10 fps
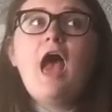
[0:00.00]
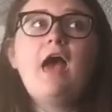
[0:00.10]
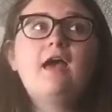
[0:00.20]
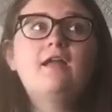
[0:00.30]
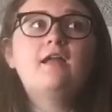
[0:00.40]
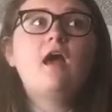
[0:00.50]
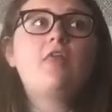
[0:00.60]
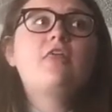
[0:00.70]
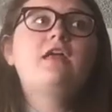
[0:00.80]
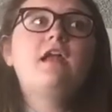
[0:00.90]
And
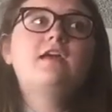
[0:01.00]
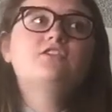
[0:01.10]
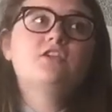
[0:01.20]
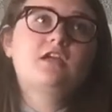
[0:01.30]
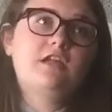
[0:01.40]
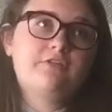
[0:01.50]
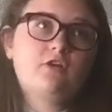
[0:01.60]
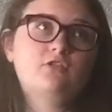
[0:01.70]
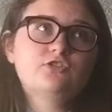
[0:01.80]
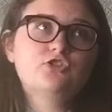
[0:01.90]
then I took another
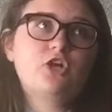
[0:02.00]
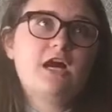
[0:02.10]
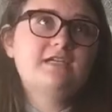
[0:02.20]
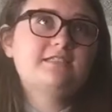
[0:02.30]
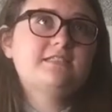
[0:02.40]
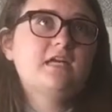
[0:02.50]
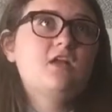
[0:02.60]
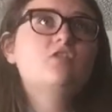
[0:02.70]
college class